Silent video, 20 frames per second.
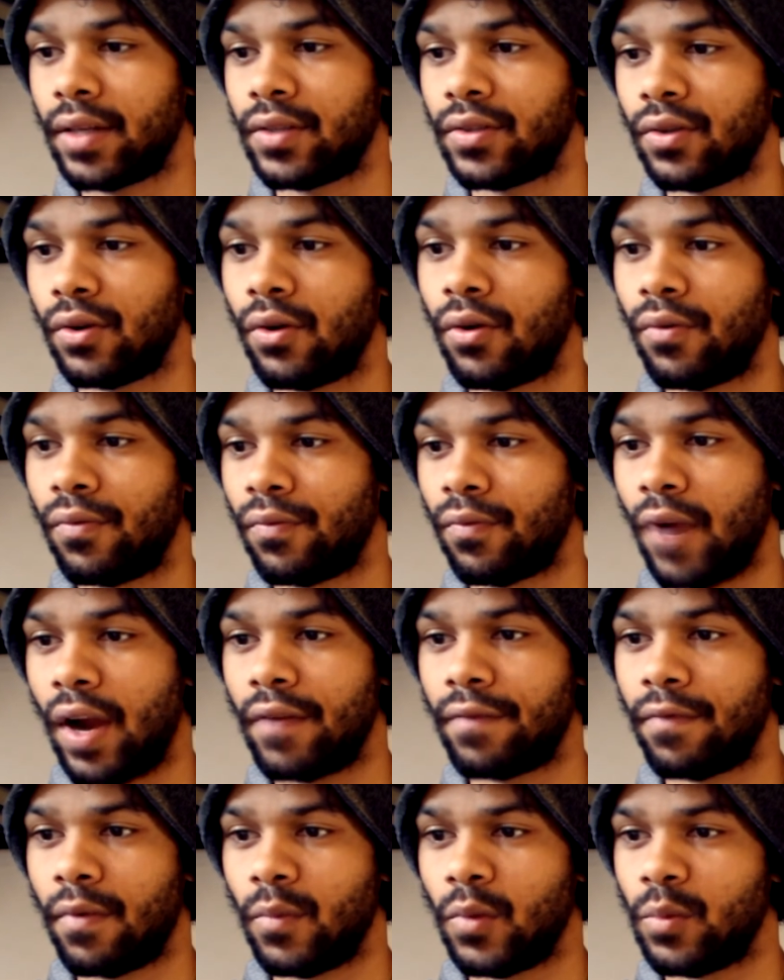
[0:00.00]
so
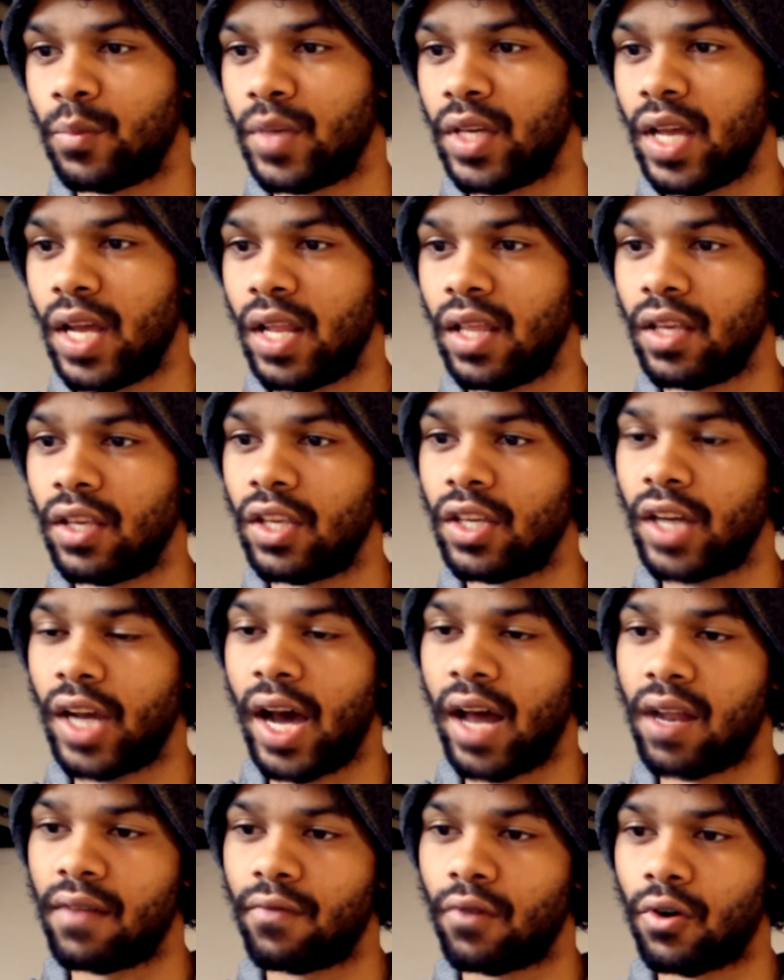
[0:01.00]
right from the beginning you
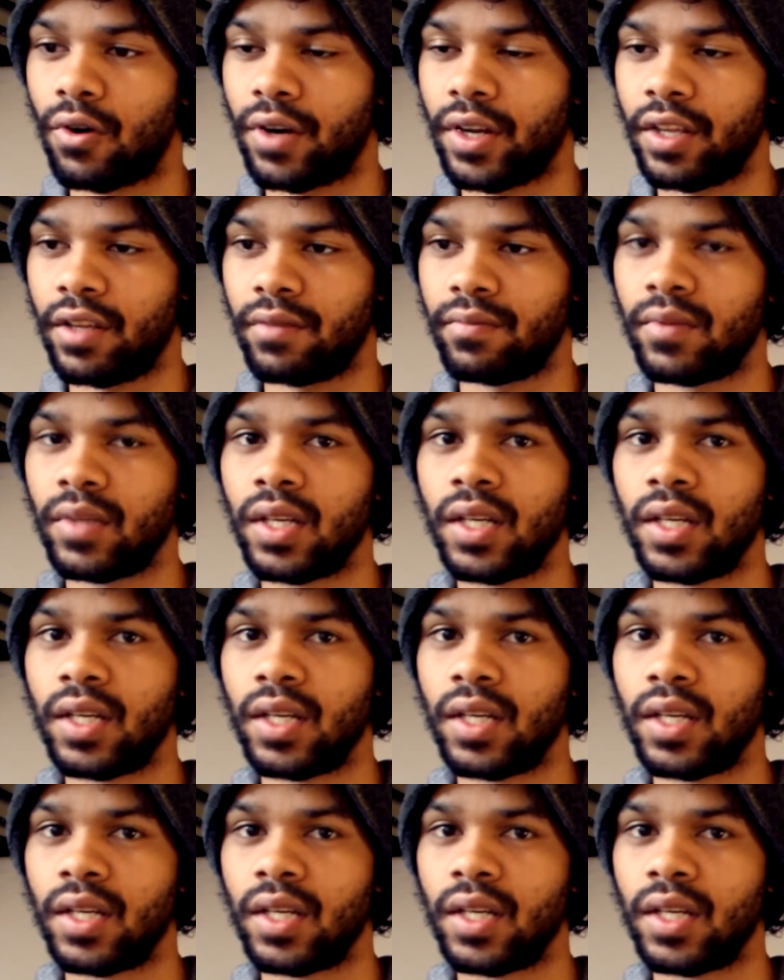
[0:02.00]
kind of already